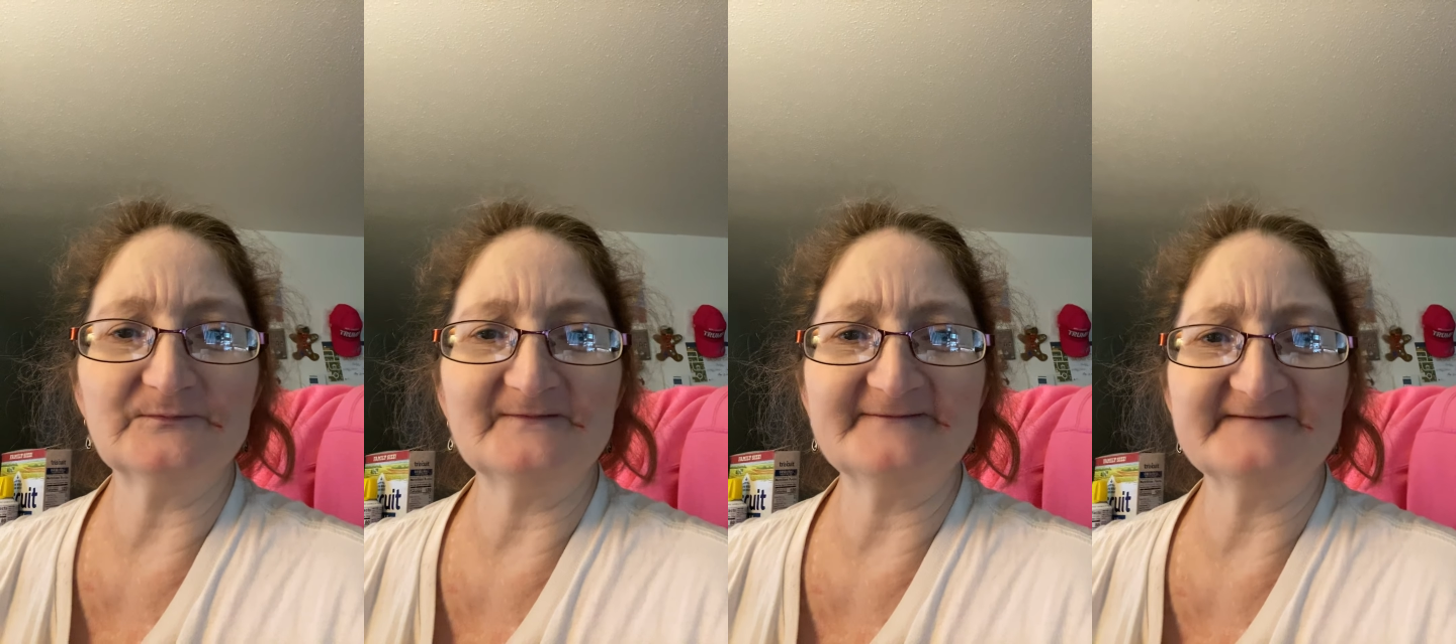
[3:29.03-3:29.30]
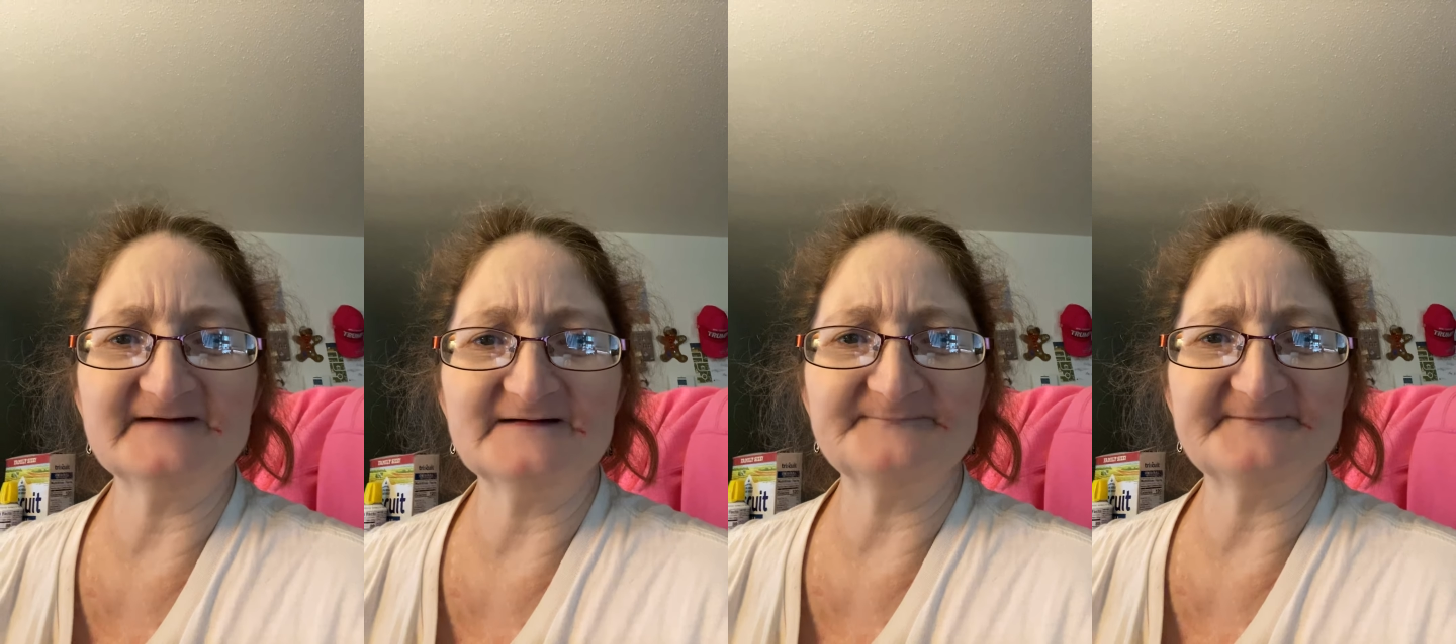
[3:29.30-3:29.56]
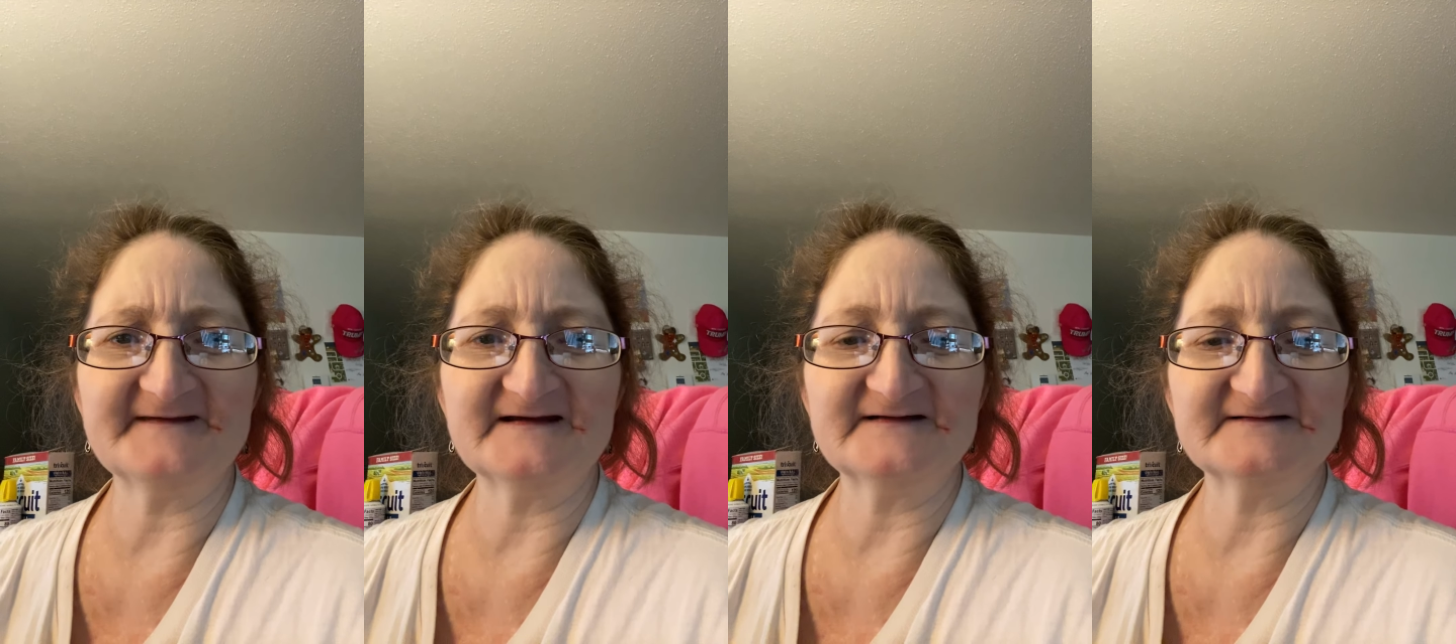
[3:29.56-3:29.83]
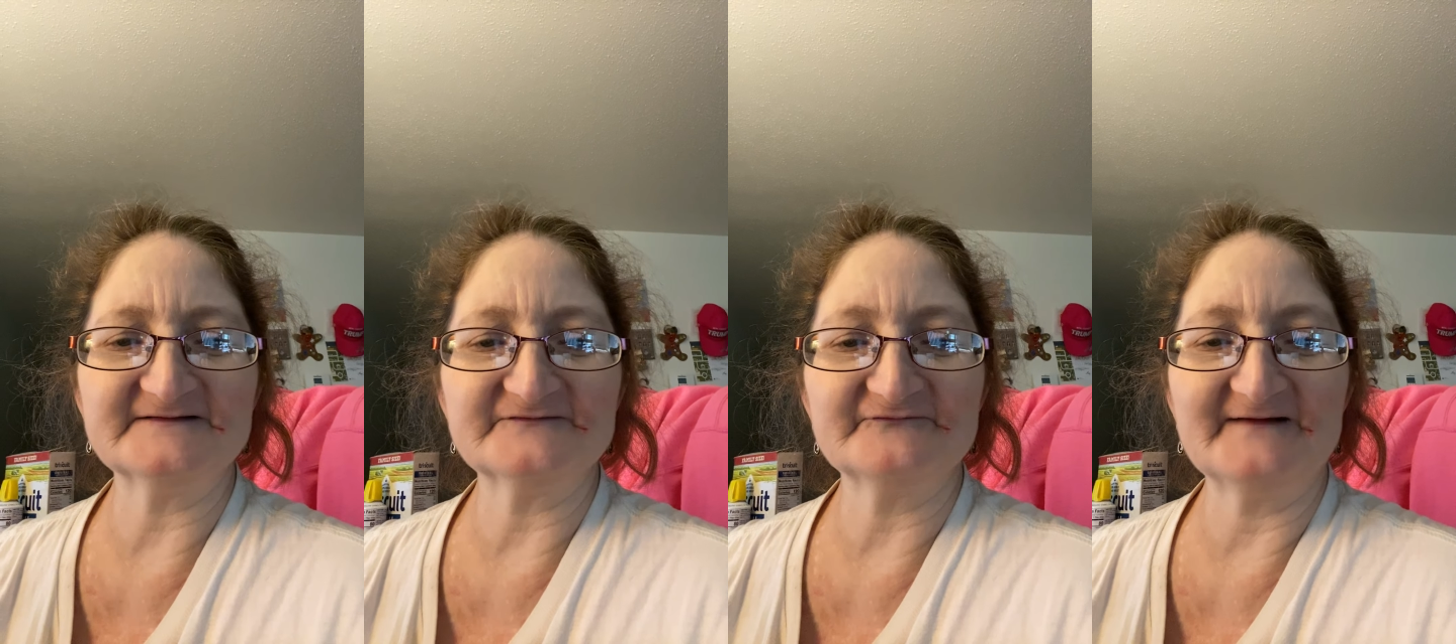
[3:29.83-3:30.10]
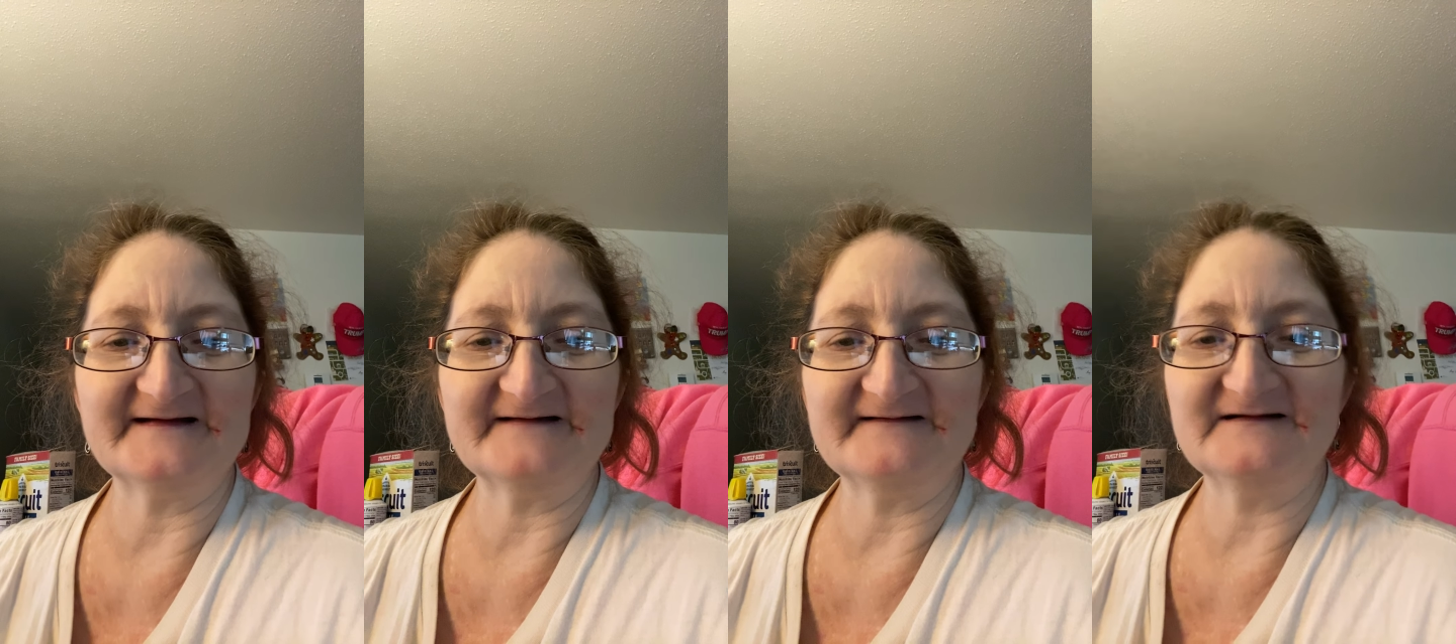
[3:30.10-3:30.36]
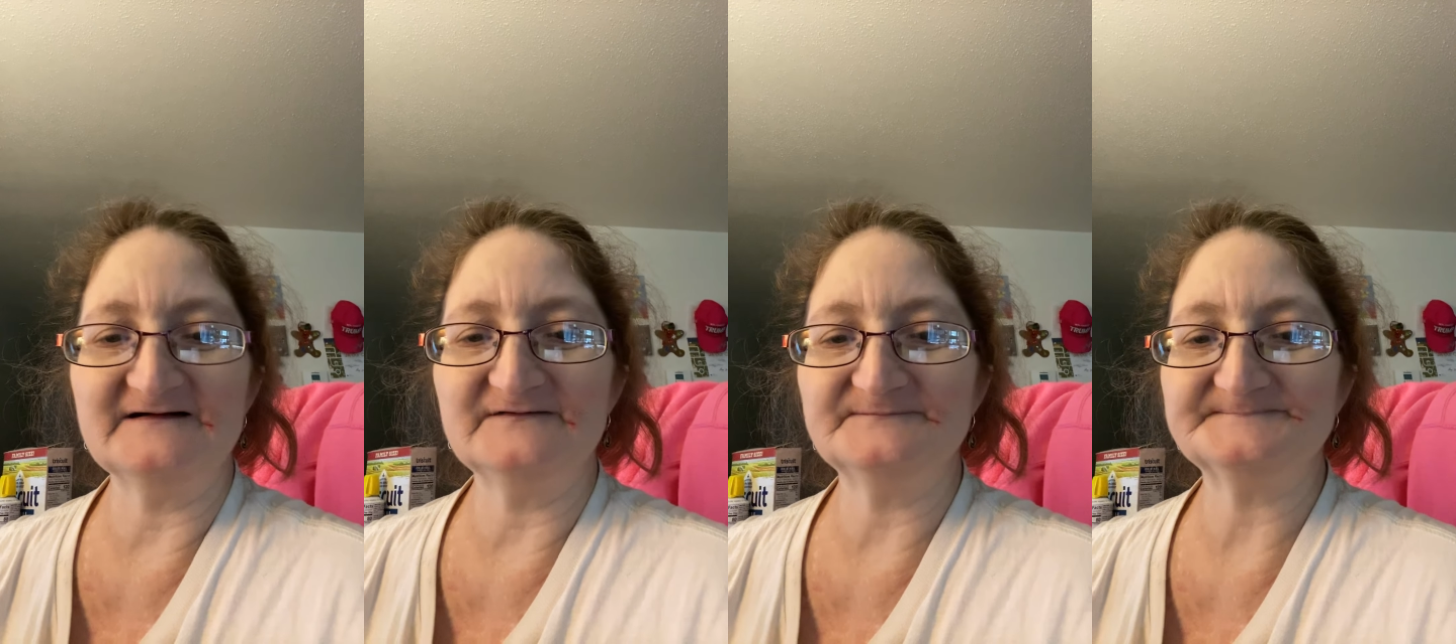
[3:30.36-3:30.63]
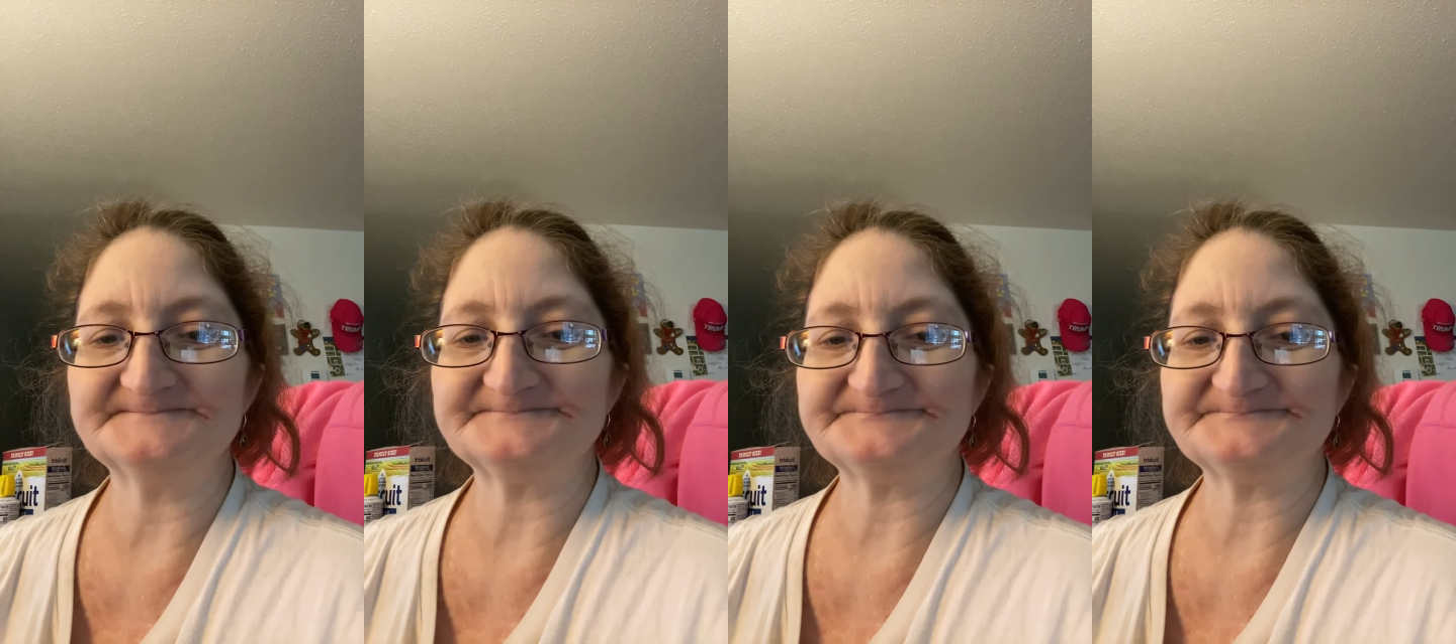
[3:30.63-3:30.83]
what the update is right now.